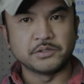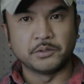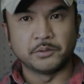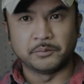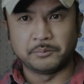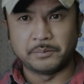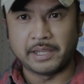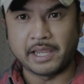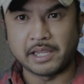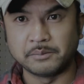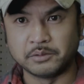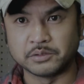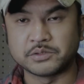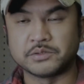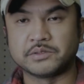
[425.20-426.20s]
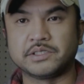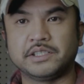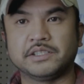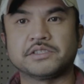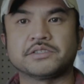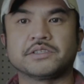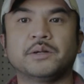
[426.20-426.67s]
you'll be able to
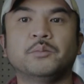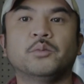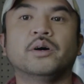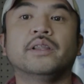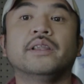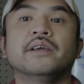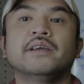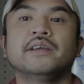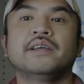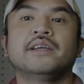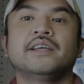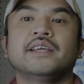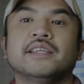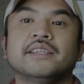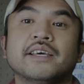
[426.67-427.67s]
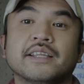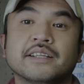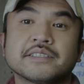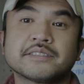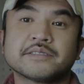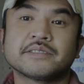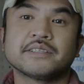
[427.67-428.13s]
teach someone that
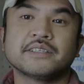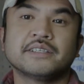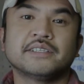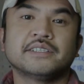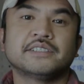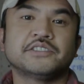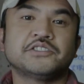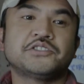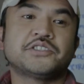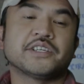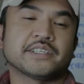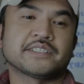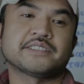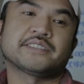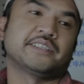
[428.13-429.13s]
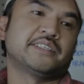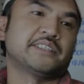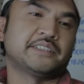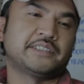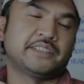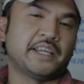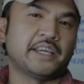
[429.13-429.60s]
is just
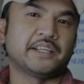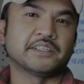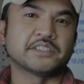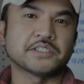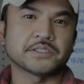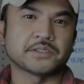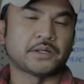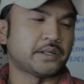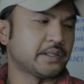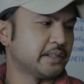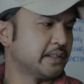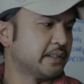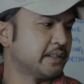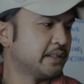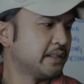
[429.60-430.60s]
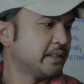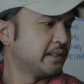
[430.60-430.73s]
getting started